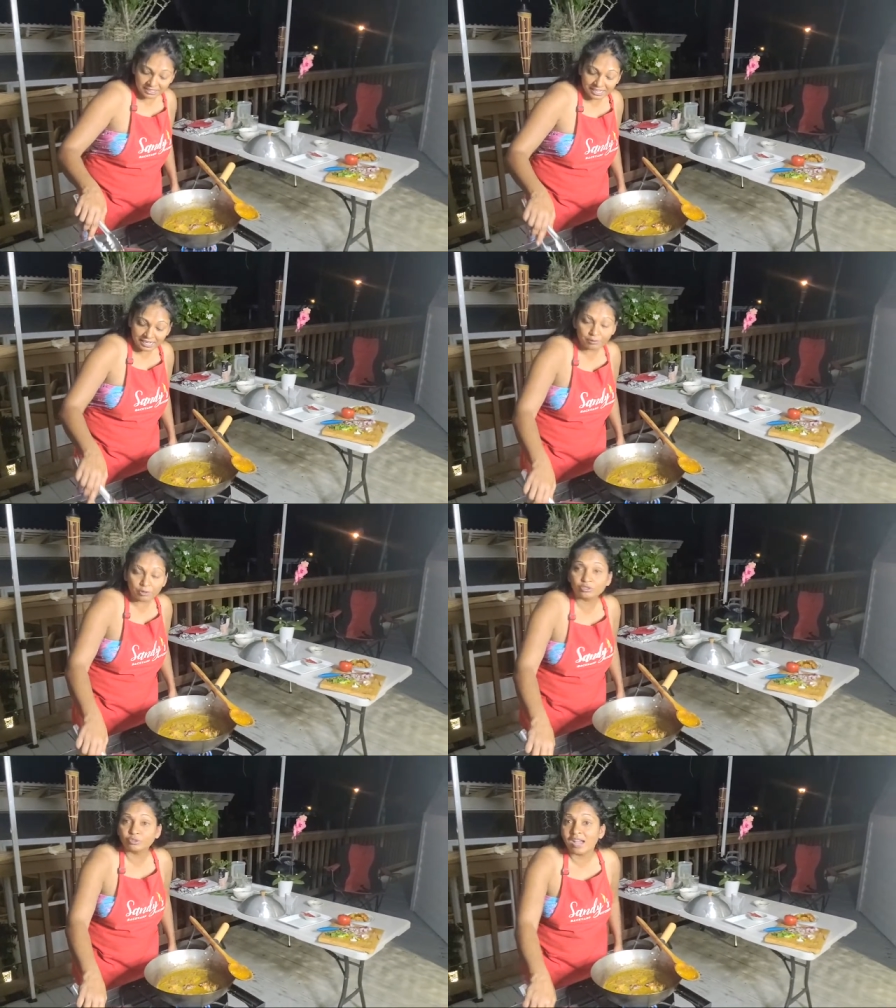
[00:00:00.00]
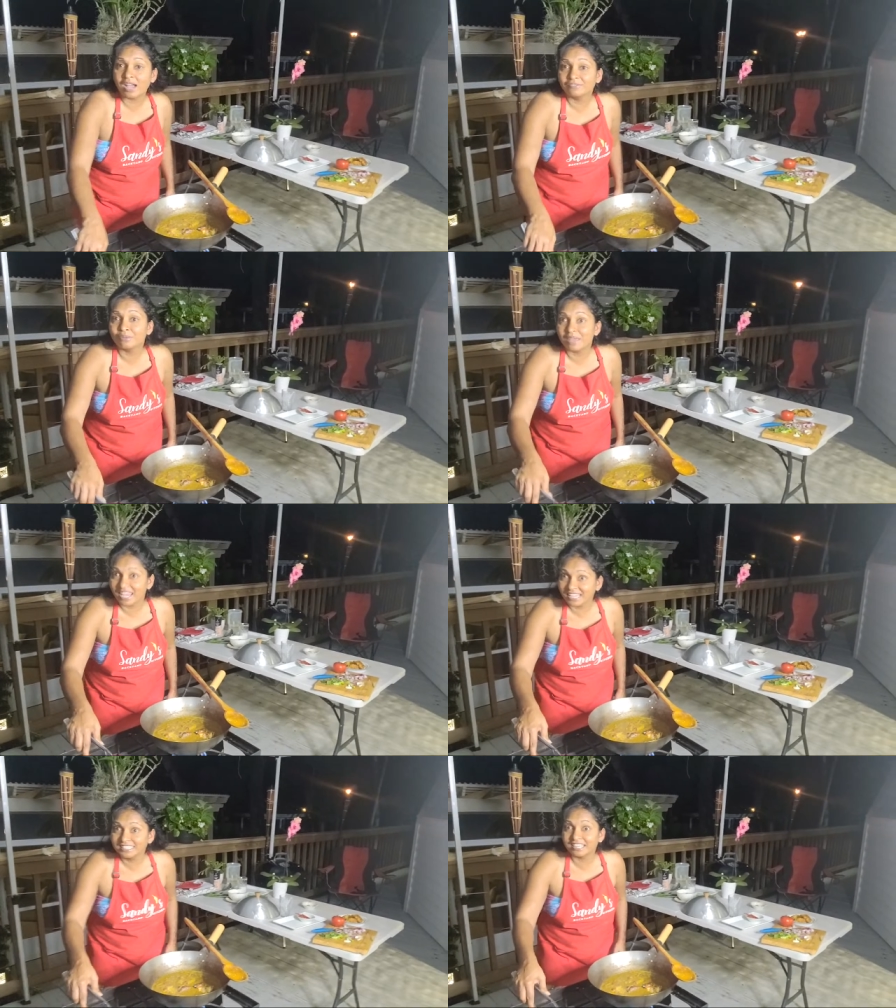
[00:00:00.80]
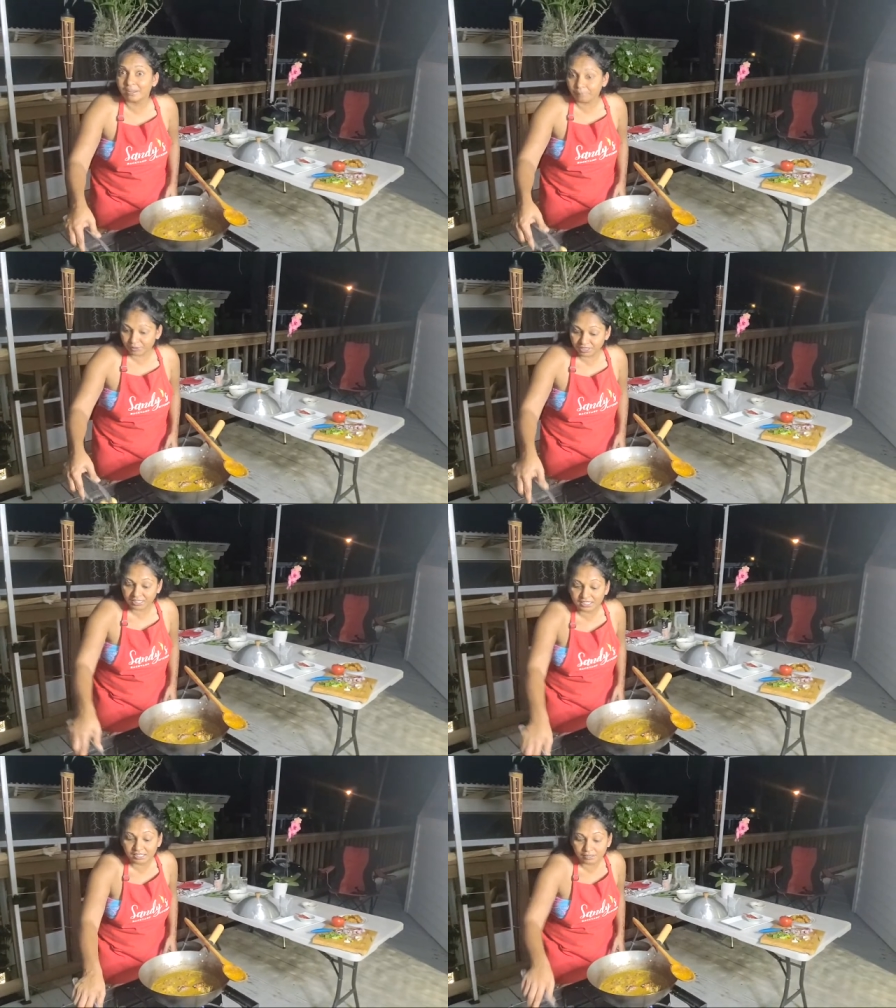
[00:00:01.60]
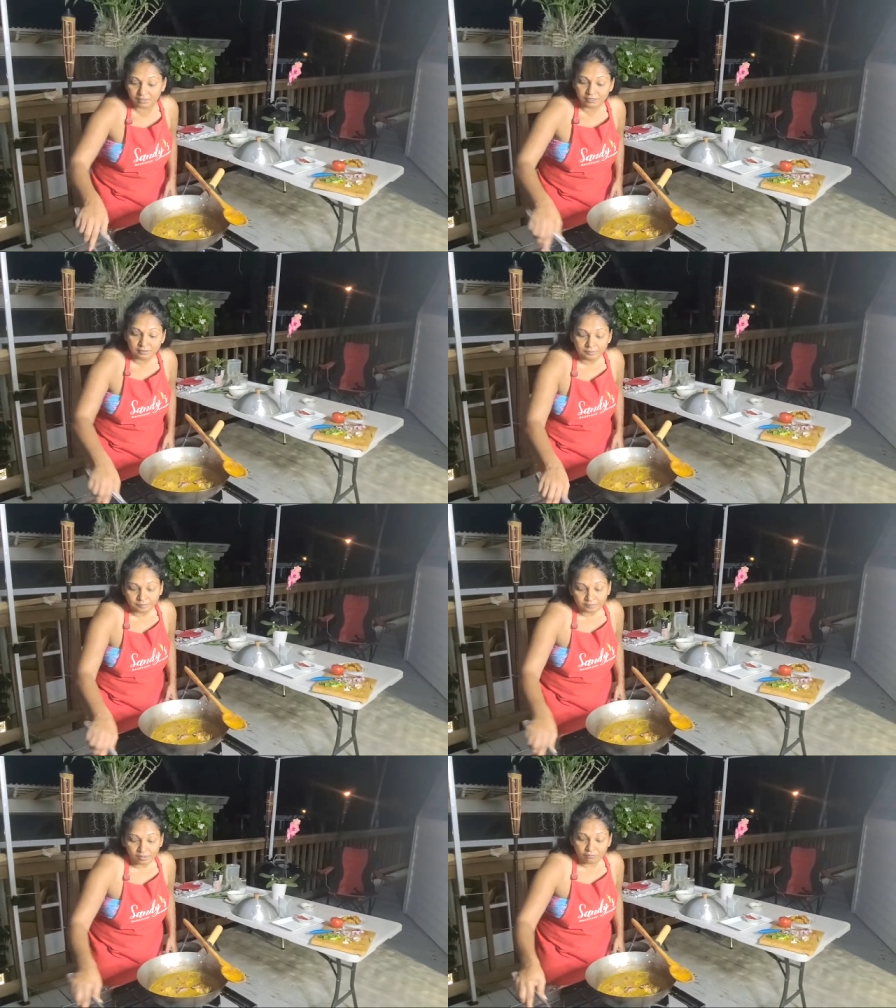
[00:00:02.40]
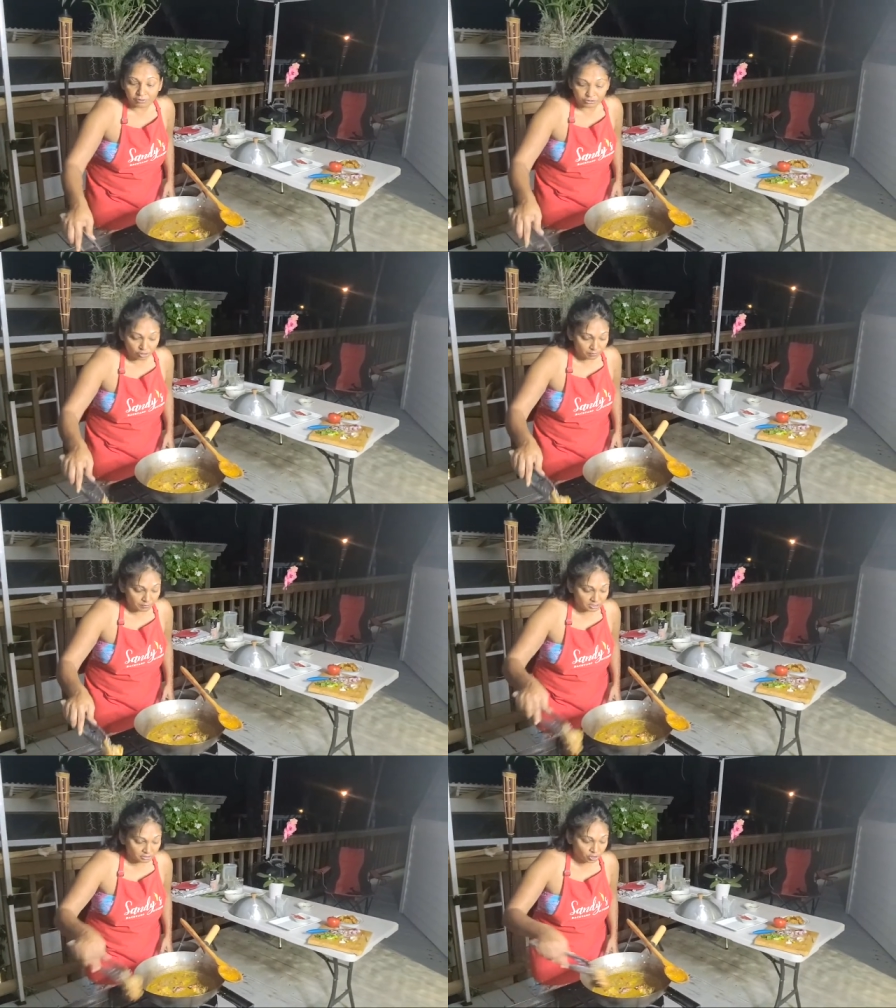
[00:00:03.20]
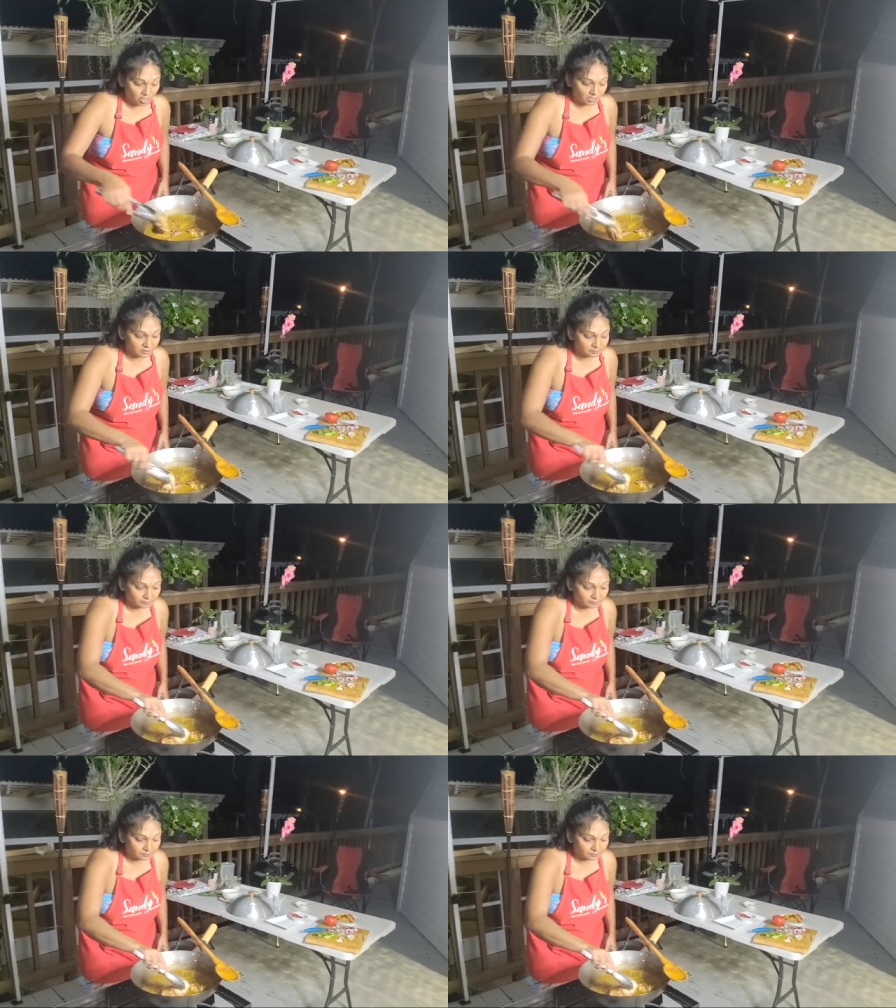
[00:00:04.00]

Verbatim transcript: And I also have some eggs that I'm putting in here for Tommy and John.